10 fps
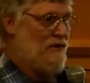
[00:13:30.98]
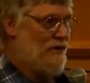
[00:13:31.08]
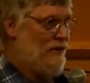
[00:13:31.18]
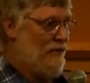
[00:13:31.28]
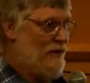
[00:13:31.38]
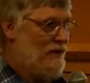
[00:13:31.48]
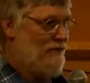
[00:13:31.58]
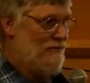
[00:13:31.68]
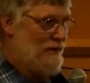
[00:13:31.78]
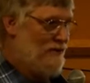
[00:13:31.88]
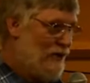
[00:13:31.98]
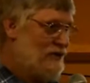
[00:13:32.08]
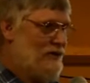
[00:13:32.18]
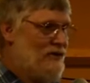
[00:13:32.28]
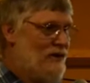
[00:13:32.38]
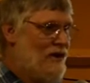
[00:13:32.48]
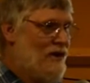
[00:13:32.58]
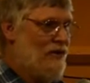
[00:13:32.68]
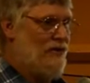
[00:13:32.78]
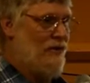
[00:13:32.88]
too wimpy to be soldiers.
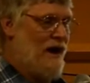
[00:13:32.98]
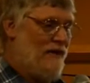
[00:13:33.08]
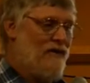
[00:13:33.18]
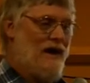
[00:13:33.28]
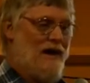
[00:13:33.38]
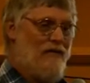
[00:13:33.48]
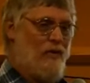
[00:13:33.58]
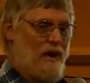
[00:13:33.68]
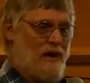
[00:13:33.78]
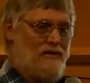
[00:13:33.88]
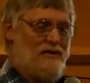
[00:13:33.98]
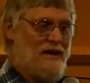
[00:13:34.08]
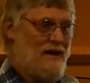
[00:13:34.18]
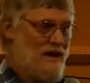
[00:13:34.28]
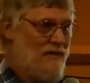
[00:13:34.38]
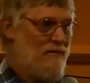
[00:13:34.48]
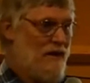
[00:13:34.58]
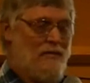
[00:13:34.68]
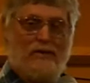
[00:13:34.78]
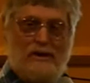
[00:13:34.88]
So we have to have ways to keep
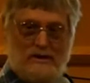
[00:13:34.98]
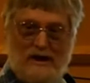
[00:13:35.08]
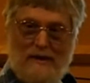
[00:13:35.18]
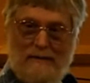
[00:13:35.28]
people in shape.